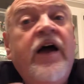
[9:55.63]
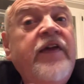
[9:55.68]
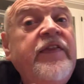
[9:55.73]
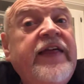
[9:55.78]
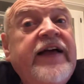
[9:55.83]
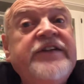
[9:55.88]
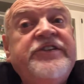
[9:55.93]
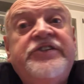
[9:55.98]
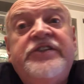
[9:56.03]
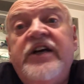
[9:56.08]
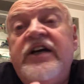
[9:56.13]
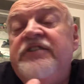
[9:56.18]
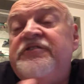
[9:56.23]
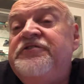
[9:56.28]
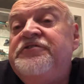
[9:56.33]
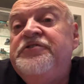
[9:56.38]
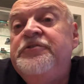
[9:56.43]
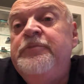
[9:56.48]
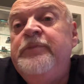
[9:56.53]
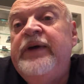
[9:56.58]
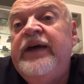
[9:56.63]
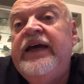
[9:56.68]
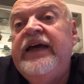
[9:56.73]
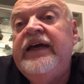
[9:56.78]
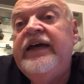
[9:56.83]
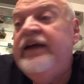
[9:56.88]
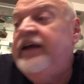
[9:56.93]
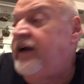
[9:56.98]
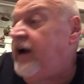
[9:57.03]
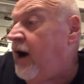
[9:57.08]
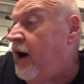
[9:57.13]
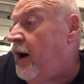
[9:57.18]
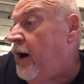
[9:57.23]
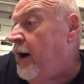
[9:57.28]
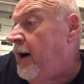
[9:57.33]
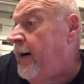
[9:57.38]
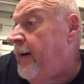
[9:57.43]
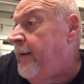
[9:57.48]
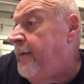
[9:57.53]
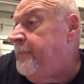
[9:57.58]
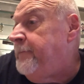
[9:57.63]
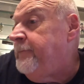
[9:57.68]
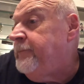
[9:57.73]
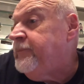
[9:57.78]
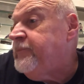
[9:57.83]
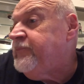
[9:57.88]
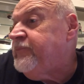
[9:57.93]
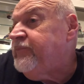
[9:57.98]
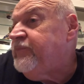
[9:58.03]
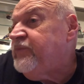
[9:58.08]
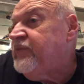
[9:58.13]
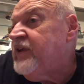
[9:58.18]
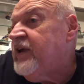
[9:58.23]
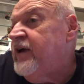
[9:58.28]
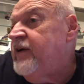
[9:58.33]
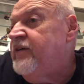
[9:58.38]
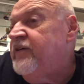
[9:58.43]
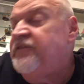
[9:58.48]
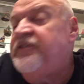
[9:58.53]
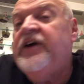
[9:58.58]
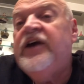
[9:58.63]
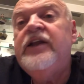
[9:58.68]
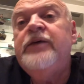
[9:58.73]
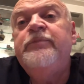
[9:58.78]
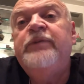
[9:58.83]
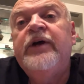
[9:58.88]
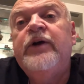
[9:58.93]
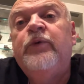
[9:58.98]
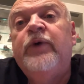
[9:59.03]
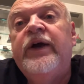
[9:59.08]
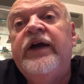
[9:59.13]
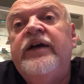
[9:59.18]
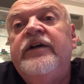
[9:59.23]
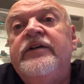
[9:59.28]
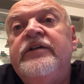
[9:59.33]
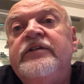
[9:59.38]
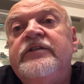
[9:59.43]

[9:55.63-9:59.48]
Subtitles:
That's it for me. Fairly big week.